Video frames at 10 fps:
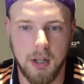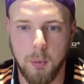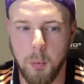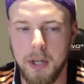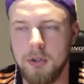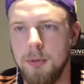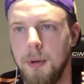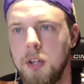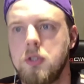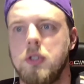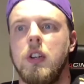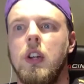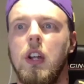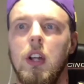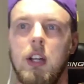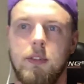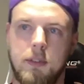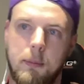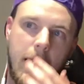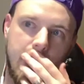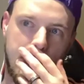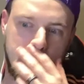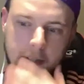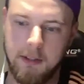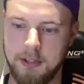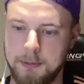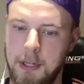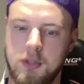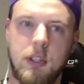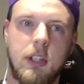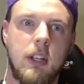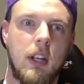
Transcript: way too much for my liking, especially.